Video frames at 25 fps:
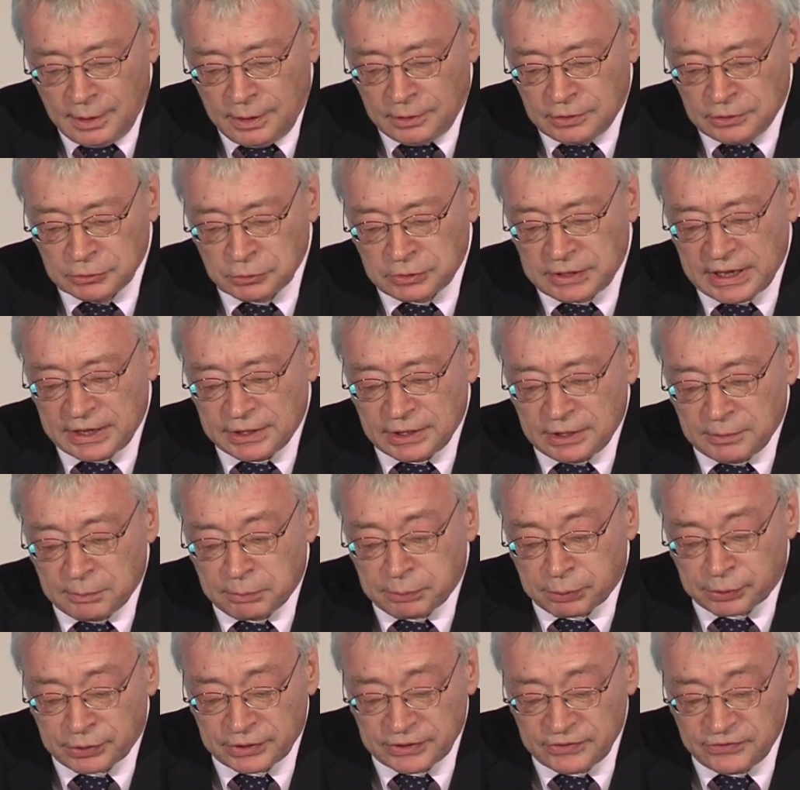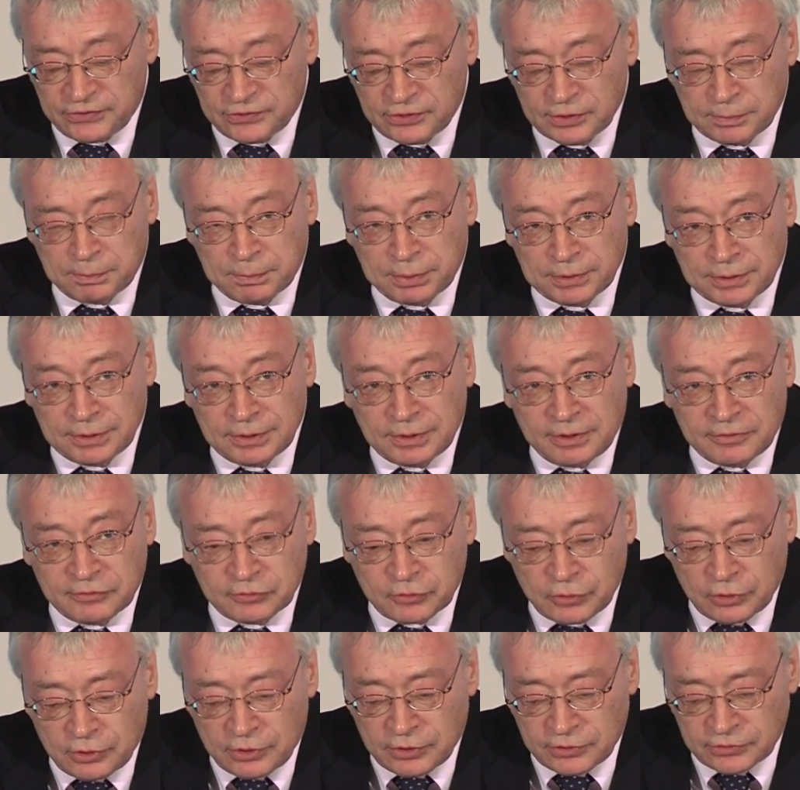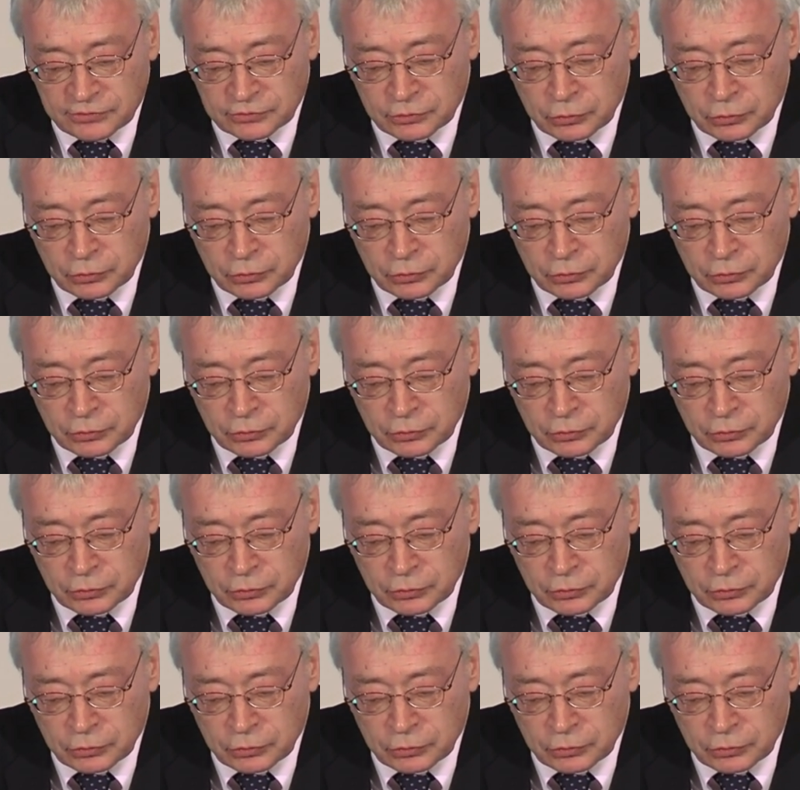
you can, in principle, of course,